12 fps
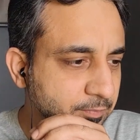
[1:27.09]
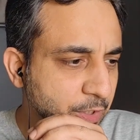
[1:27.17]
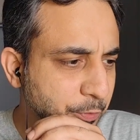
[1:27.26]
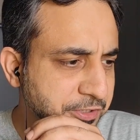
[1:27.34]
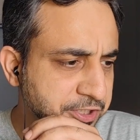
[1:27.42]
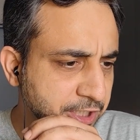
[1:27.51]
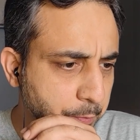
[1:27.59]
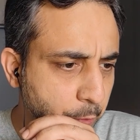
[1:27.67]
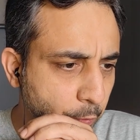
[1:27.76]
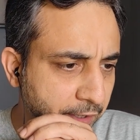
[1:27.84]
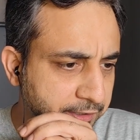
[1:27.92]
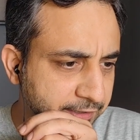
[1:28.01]
Question number
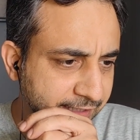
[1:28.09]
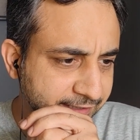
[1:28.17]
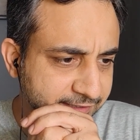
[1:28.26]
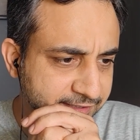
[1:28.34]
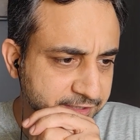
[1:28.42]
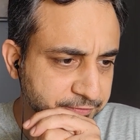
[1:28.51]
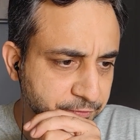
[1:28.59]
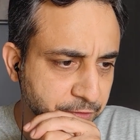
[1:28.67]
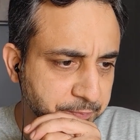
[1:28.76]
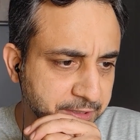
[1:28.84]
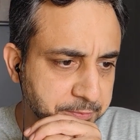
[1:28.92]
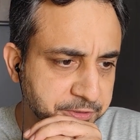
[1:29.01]
1, and this is
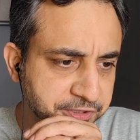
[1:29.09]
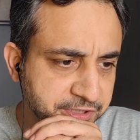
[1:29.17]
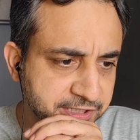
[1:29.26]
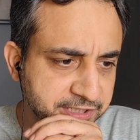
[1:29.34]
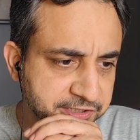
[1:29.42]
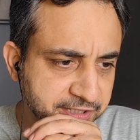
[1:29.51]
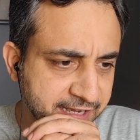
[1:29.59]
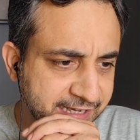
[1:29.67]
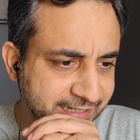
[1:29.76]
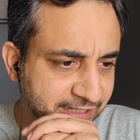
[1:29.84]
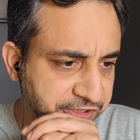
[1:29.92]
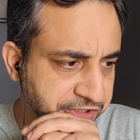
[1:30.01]
from Debashish
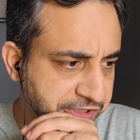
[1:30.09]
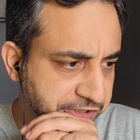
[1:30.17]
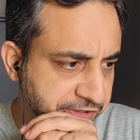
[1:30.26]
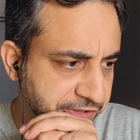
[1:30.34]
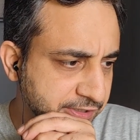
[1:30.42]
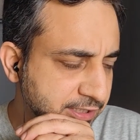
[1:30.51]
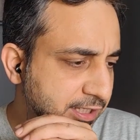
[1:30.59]
and Kashish.